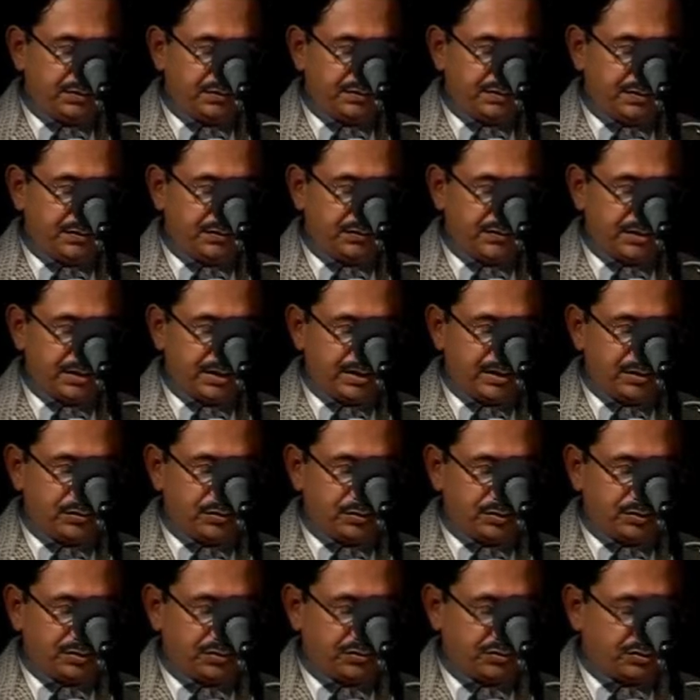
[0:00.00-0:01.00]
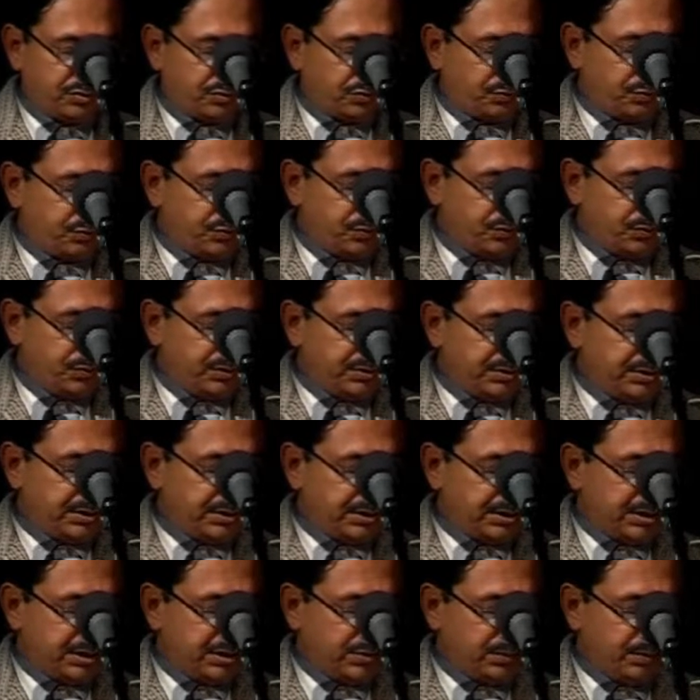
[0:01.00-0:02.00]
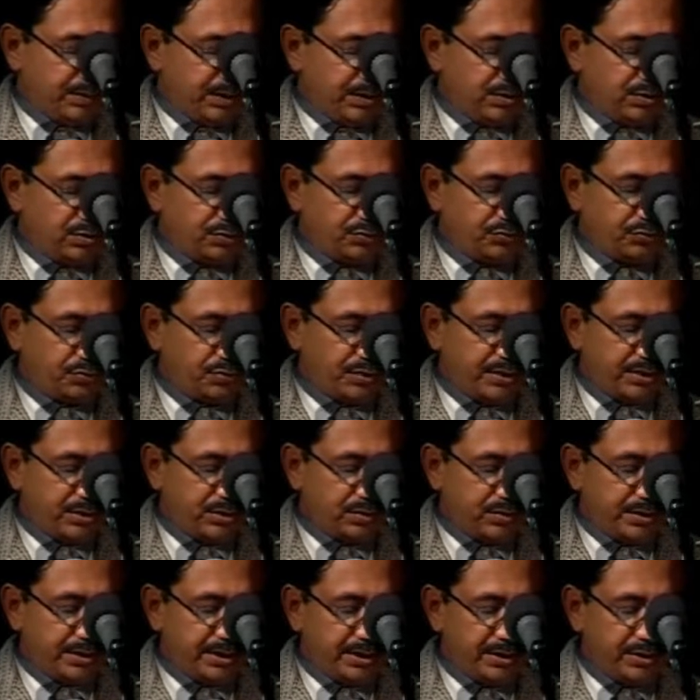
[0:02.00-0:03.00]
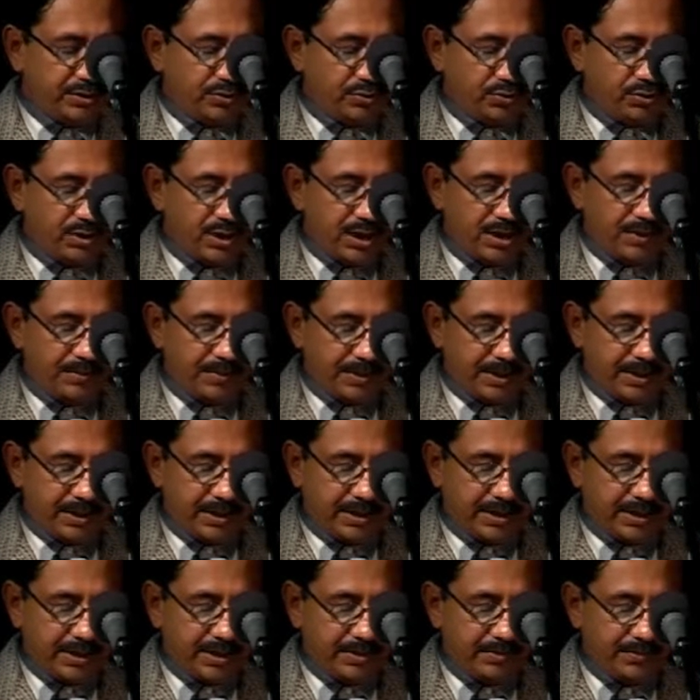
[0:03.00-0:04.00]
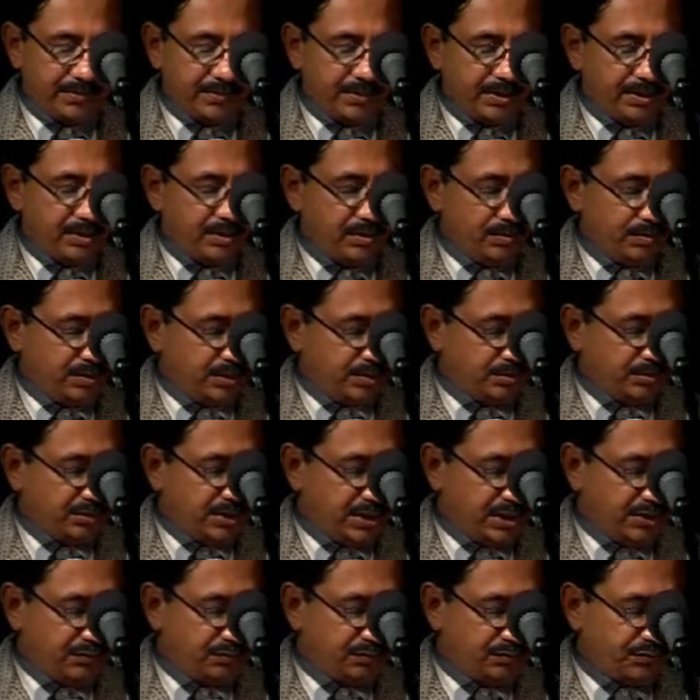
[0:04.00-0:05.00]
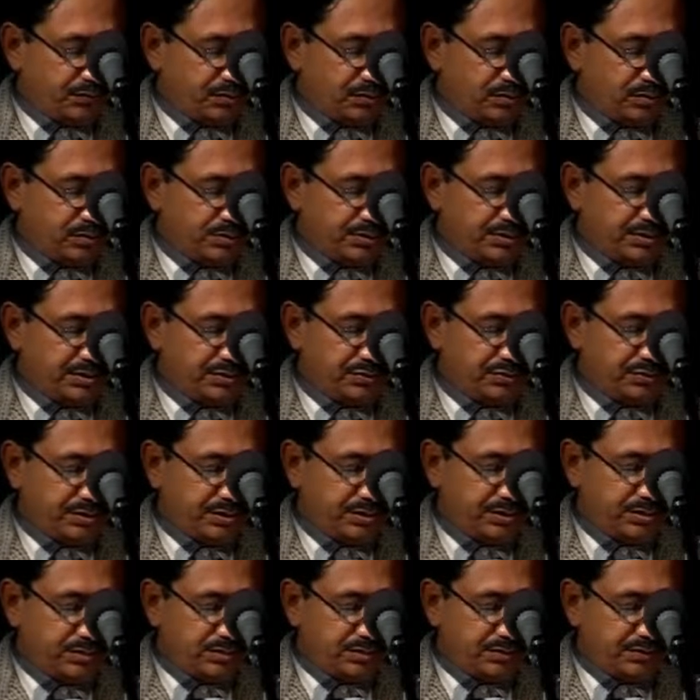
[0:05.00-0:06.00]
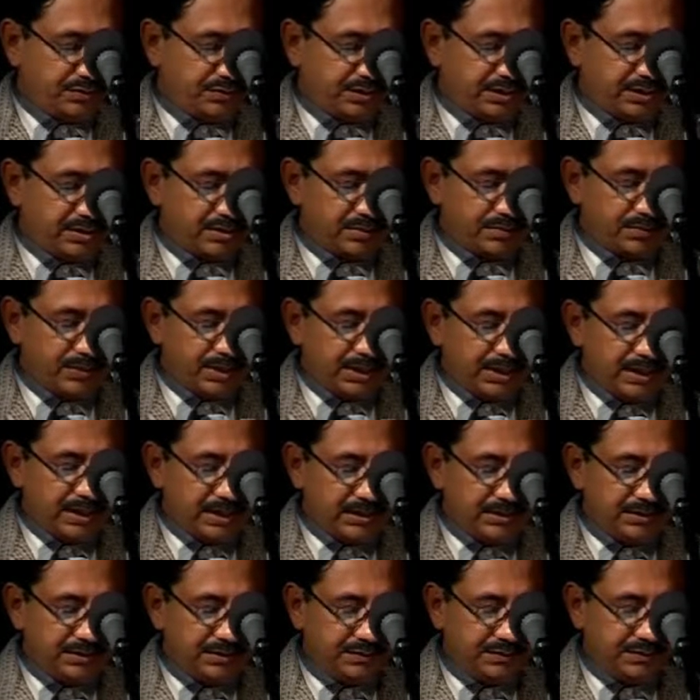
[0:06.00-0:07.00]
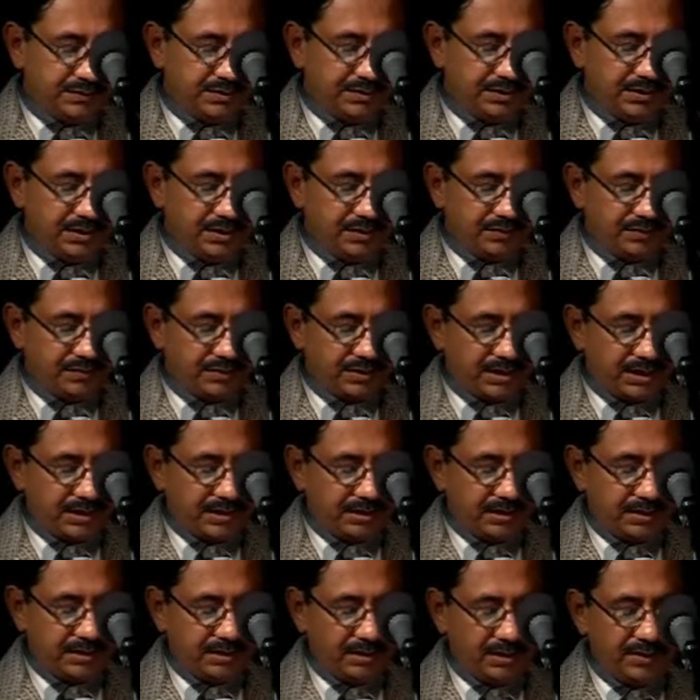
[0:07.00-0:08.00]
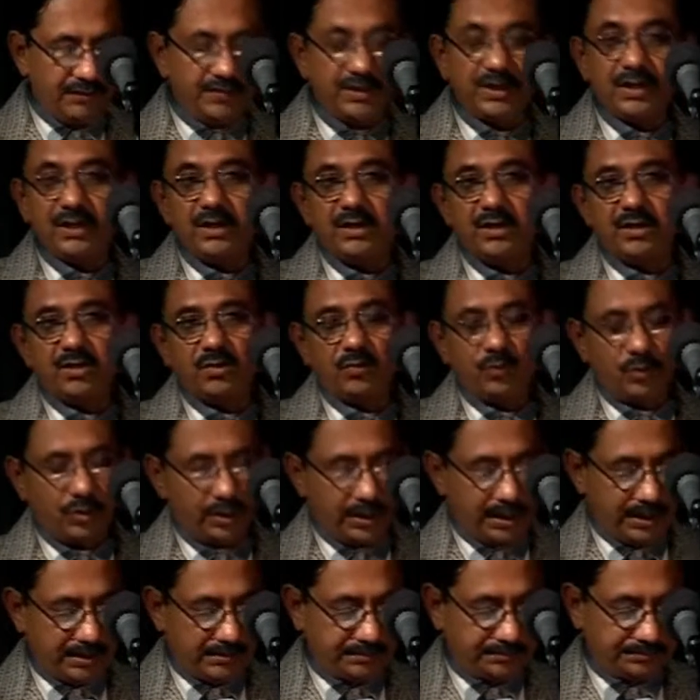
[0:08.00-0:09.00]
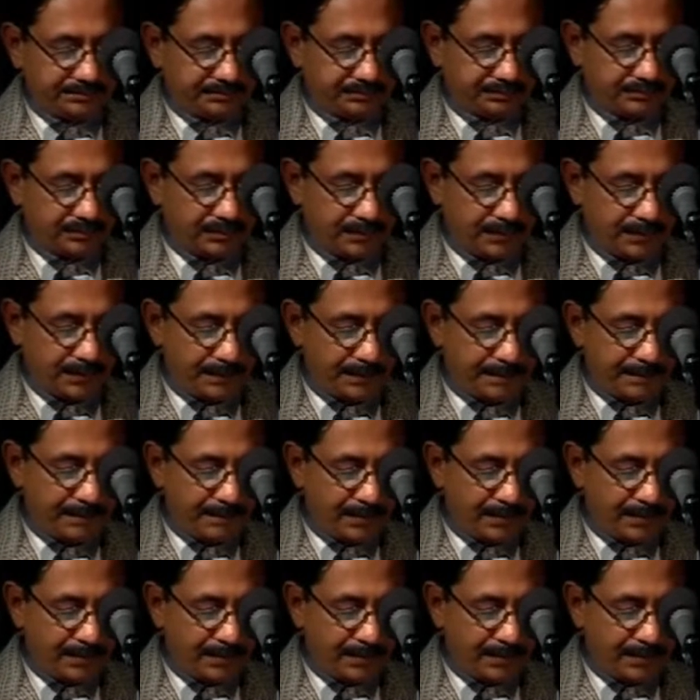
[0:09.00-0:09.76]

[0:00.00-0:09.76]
Further, he suggested nutritious food. The treatment also included yoga, pranayam. Prabhudas followed the schedule set up by Gandhiji and started living in Almora.